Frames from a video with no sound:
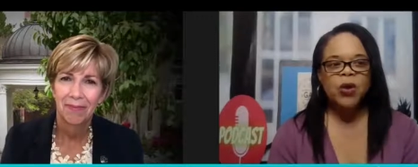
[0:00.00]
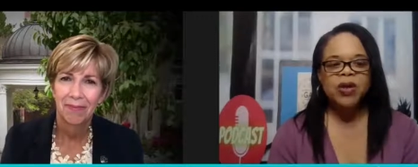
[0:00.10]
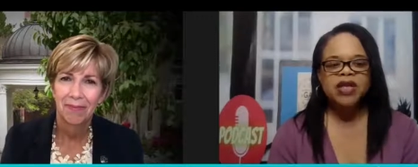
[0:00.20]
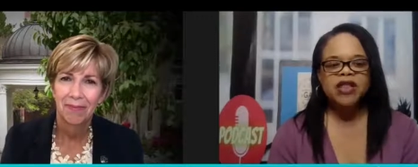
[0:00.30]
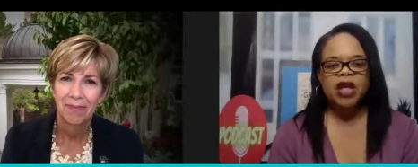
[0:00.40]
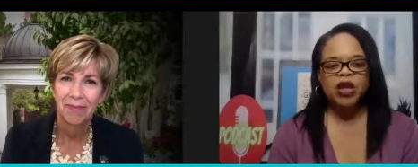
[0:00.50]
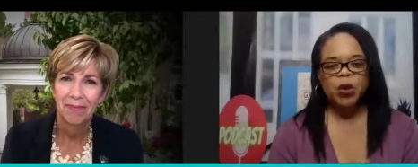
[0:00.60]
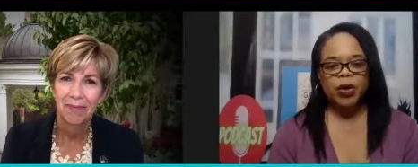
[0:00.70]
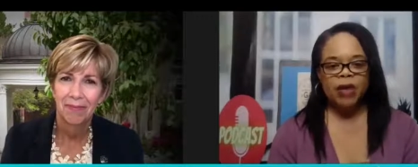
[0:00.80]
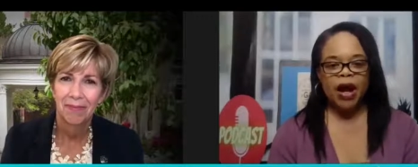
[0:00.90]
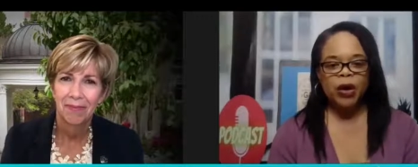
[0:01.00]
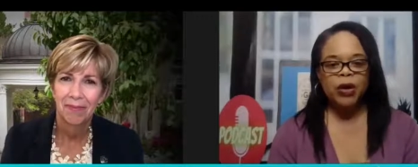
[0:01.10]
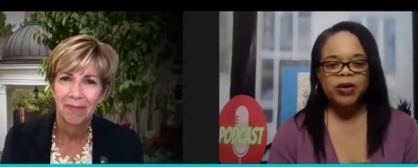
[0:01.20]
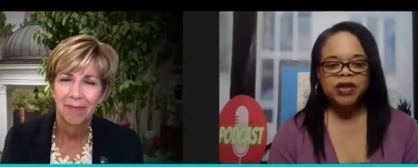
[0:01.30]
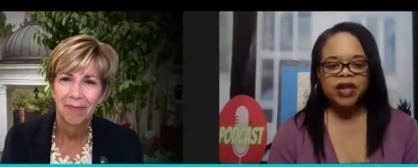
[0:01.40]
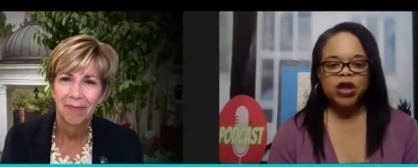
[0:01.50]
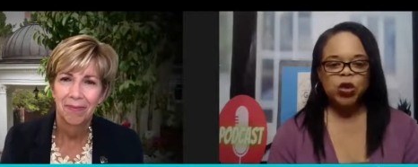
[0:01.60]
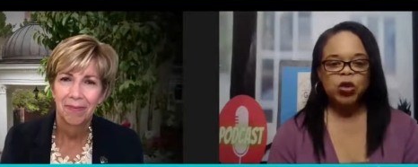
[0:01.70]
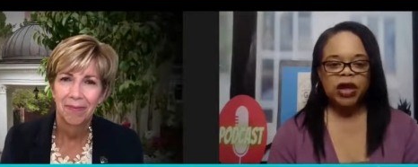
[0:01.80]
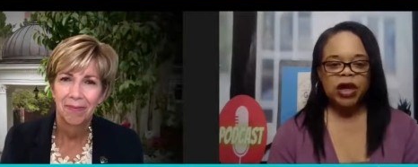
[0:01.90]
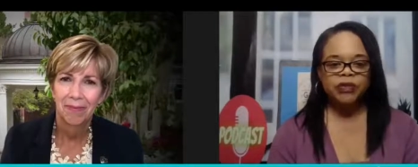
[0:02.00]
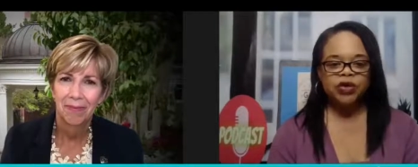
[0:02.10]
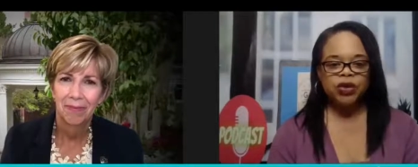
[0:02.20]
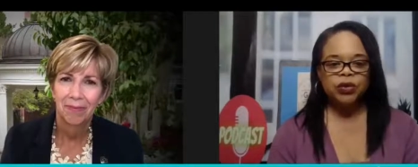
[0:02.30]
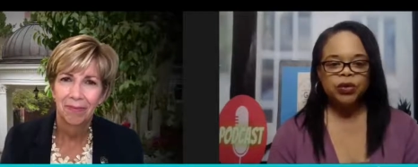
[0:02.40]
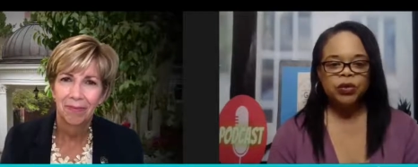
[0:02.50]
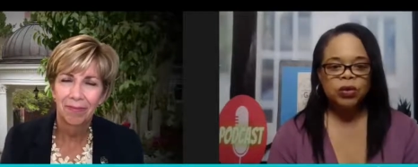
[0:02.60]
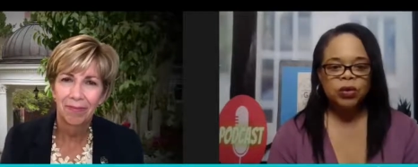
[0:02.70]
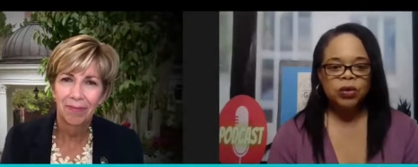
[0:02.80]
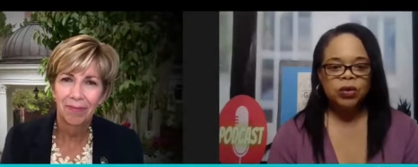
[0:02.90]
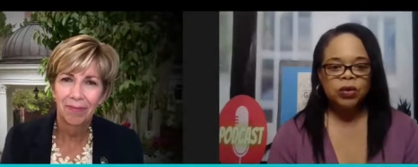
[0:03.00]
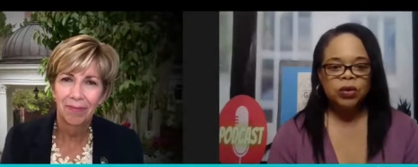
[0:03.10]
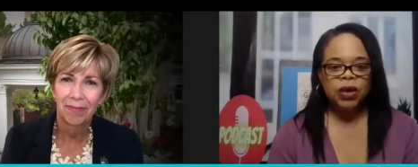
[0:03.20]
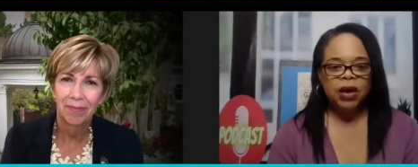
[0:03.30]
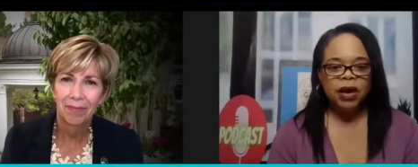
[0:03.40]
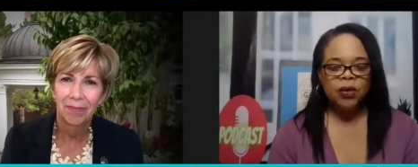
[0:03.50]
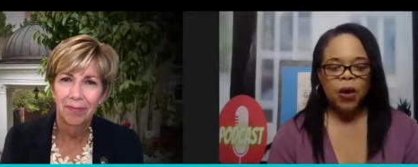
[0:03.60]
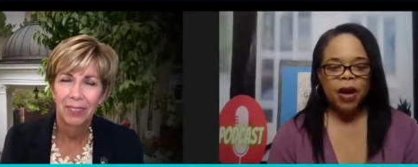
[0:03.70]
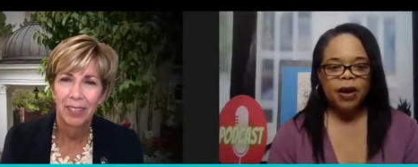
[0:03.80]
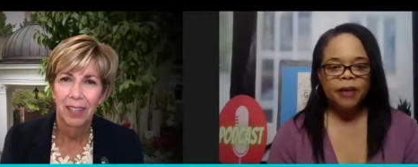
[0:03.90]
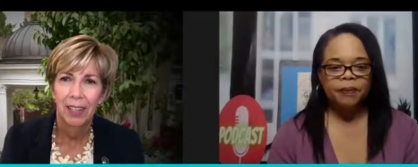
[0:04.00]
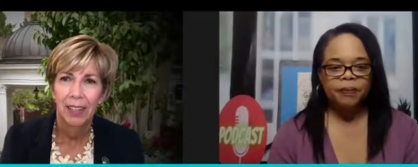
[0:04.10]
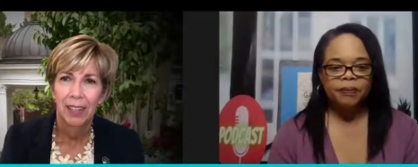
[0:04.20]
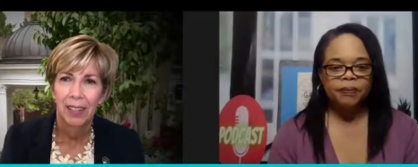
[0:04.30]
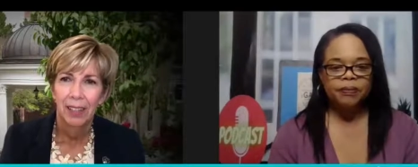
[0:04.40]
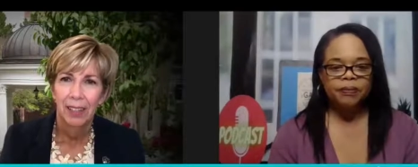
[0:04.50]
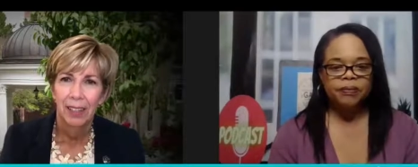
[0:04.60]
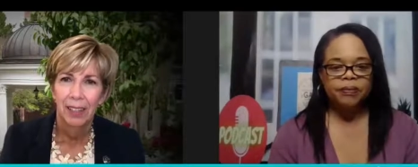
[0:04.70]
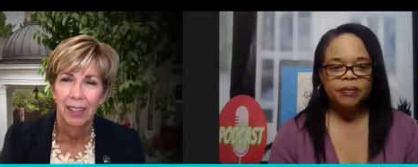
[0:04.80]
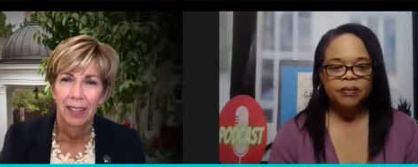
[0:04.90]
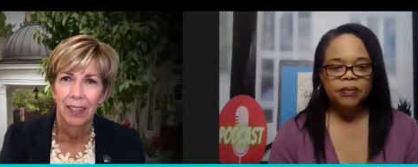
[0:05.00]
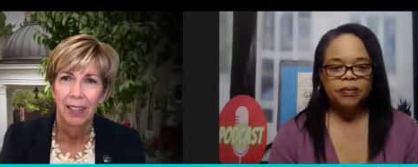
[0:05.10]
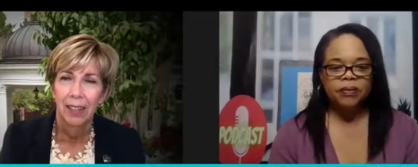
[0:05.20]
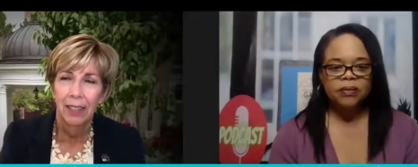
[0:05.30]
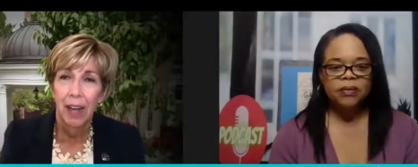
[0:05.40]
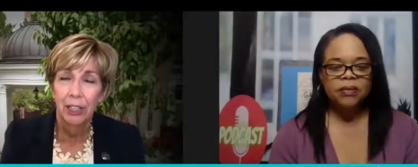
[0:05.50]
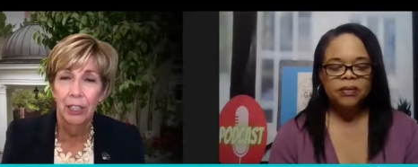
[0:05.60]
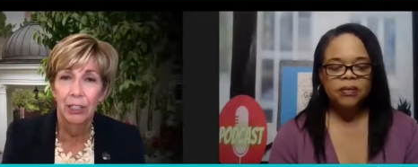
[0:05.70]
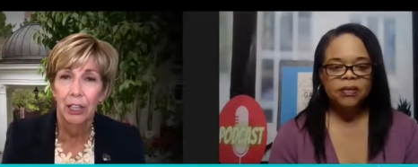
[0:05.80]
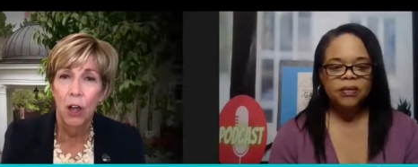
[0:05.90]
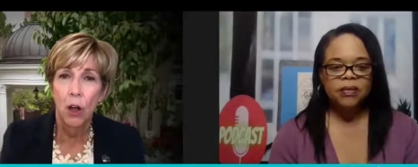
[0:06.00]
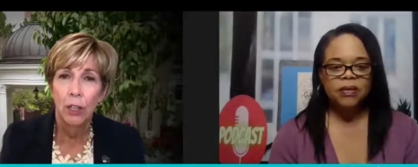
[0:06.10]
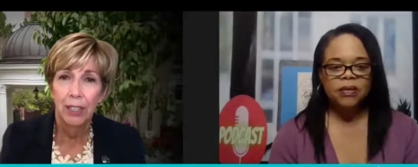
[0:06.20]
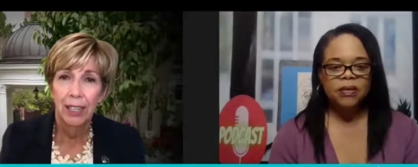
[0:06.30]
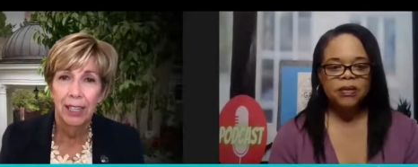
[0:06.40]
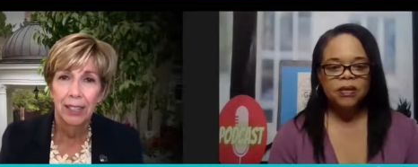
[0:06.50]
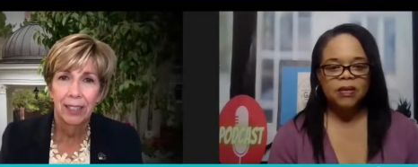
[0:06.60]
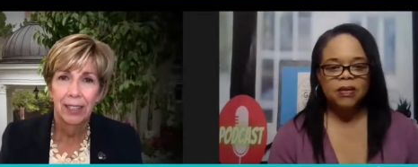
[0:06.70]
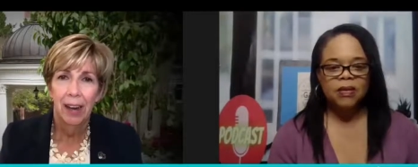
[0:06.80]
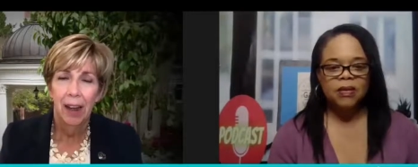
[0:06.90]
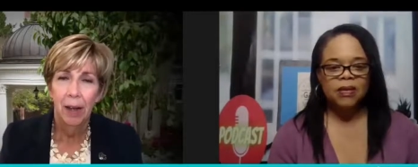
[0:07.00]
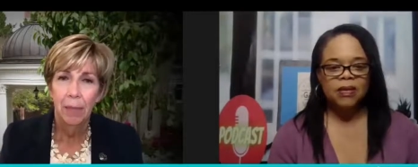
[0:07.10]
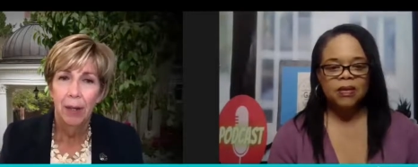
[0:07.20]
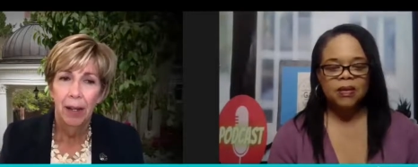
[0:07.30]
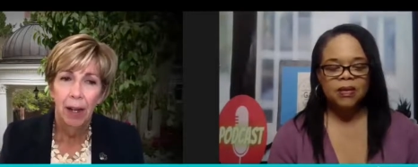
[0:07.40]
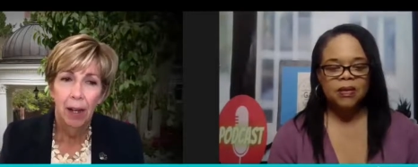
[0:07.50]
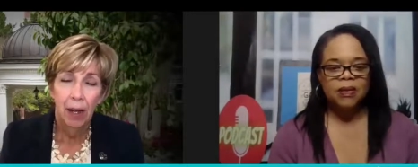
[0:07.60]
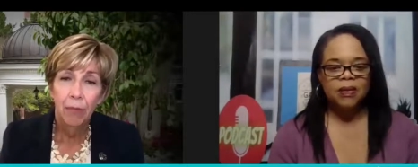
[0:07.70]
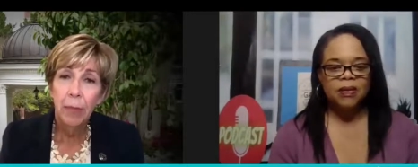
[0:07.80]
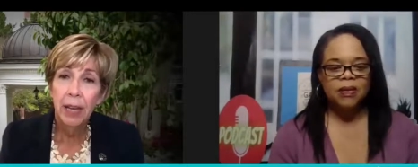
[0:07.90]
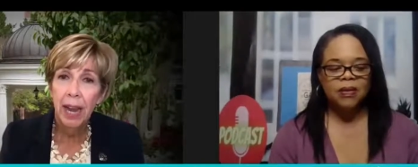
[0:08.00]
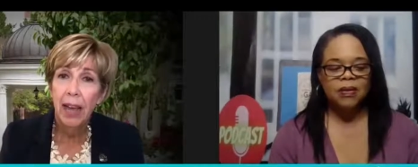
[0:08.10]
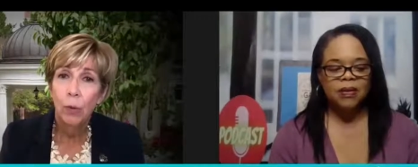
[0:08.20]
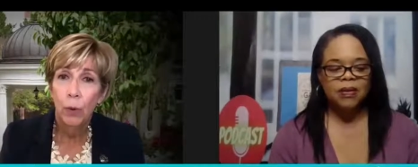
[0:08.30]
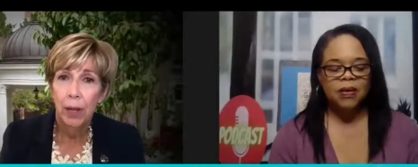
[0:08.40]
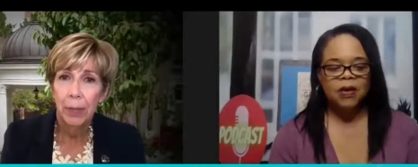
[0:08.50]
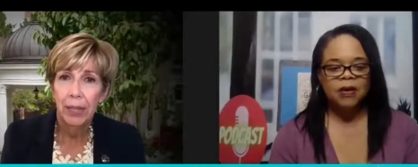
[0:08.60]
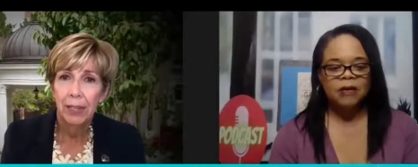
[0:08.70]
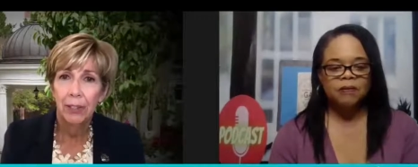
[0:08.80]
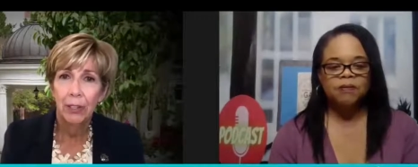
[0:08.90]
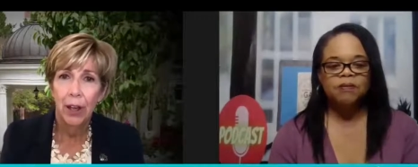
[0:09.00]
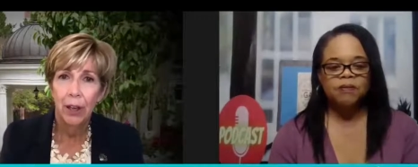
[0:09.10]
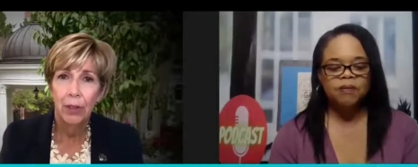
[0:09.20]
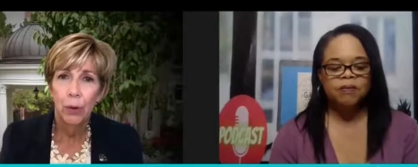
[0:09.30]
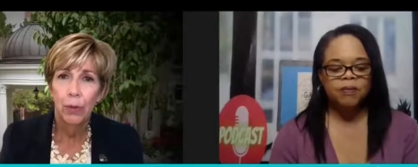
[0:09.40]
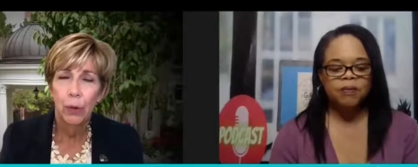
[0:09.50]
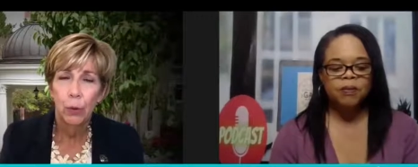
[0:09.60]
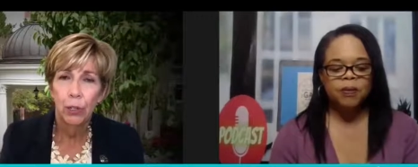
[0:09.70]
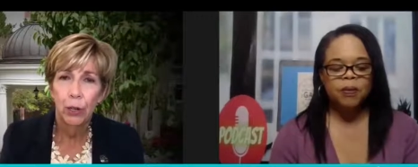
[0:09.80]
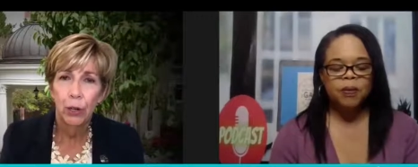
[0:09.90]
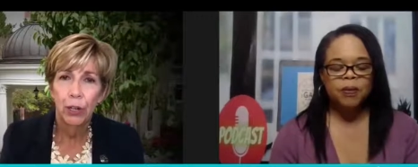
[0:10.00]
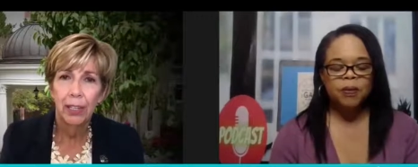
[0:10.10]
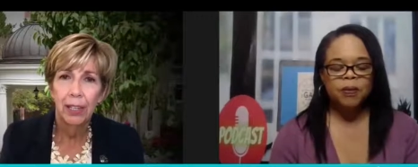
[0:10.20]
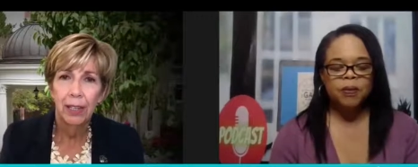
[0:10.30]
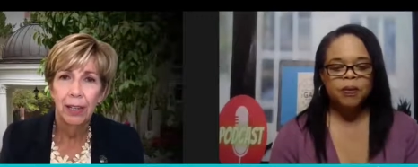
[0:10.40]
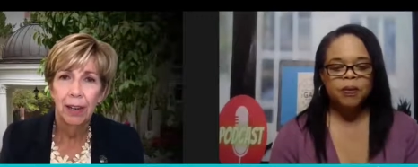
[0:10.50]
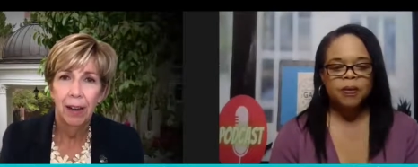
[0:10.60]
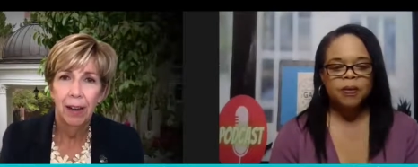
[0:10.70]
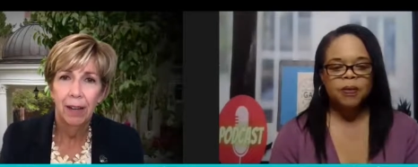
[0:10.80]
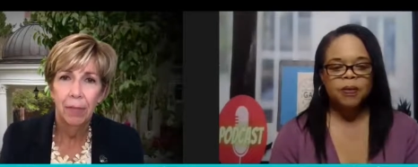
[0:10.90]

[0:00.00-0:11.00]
Speaker 1: who is it that you admire? Who is it that you look up to and why?
Speaker 2: Gosh, there's a long list um, of men and women. You know, there mm-hmm. there were certainly uh,